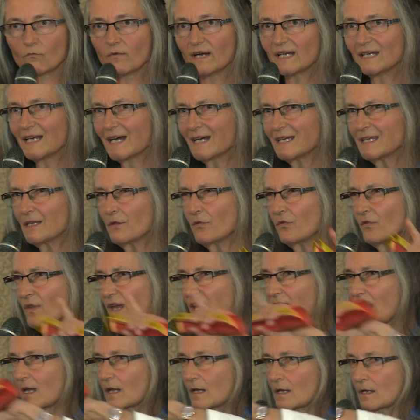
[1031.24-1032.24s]
When I
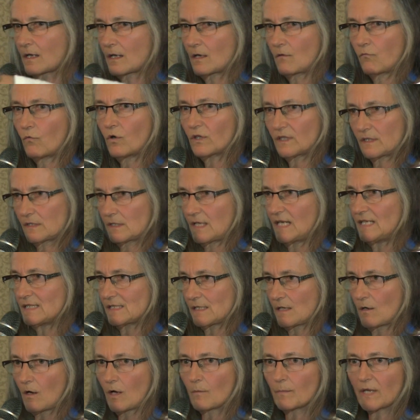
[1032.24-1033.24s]
think what
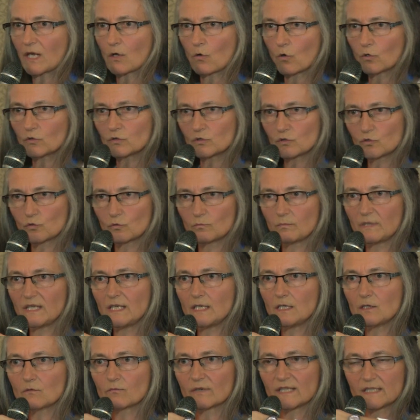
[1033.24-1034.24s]
is coming on to
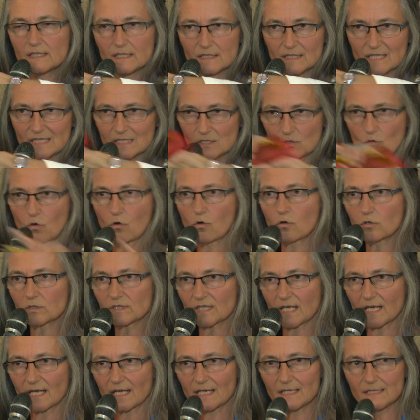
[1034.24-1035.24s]
me with this
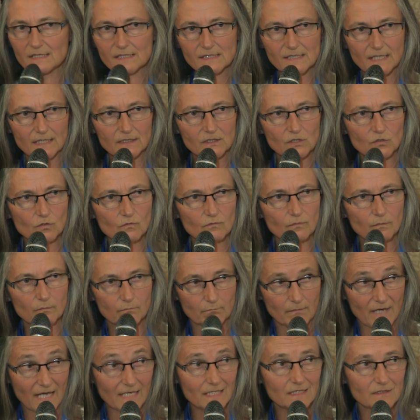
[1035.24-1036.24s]
court case, and you
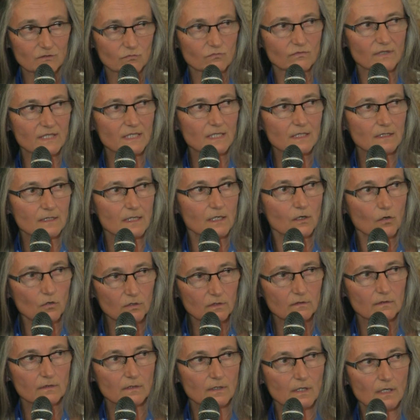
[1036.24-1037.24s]
might read a
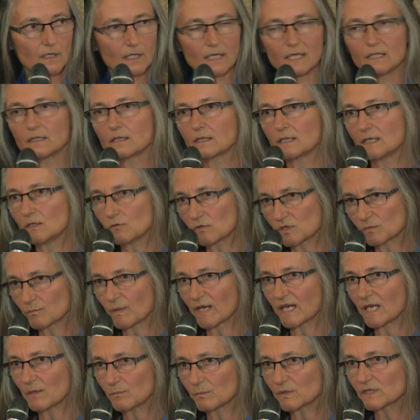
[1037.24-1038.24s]
lot in the
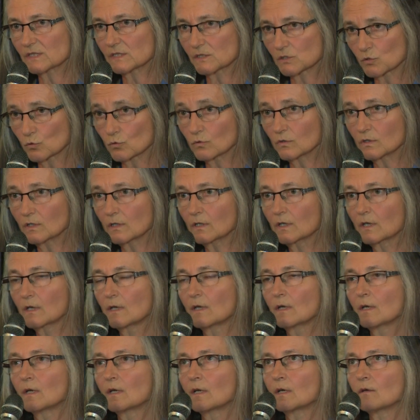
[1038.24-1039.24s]
newspapers soon,
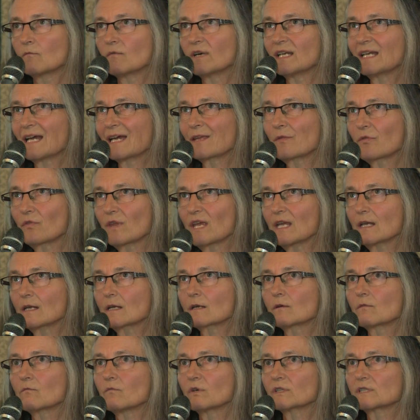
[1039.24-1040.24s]
when I
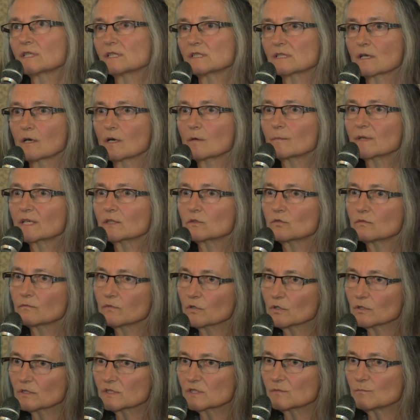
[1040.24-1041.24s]
think what is coming
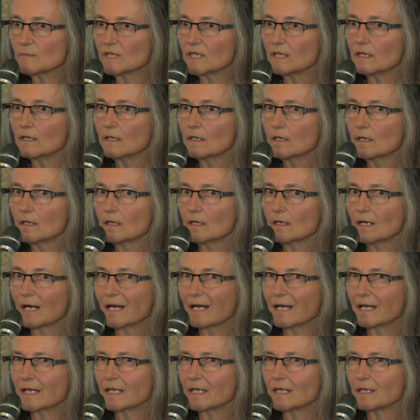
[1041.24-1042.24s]
towards me,
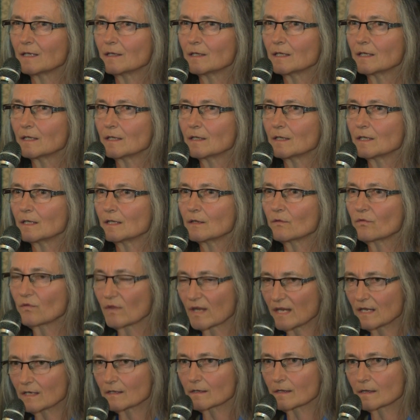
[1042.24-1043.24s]
I
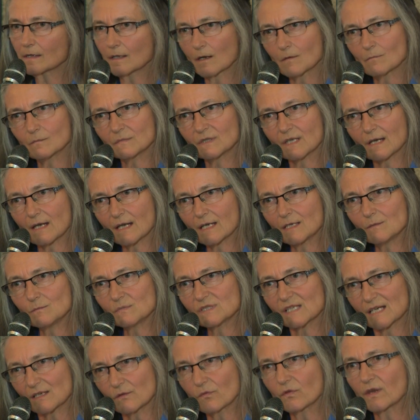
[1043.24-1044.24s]
think
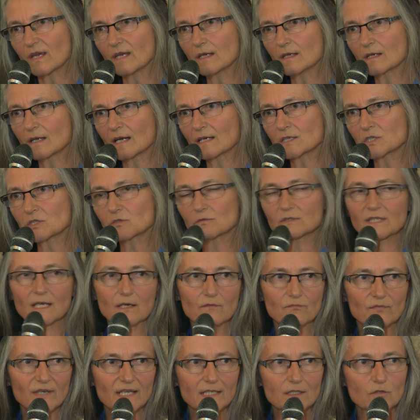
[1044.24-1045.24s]
I should
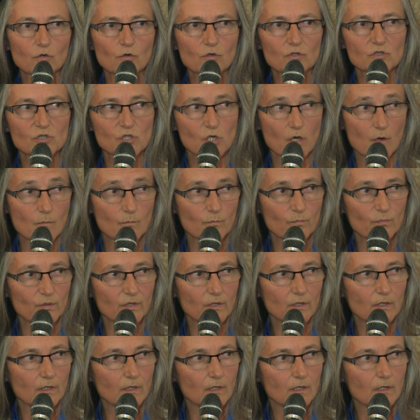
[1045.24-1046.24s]
have let her
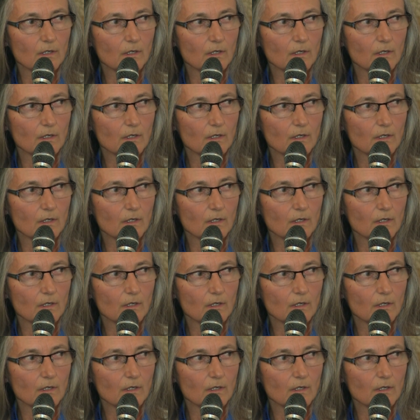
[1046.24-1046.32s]
jump.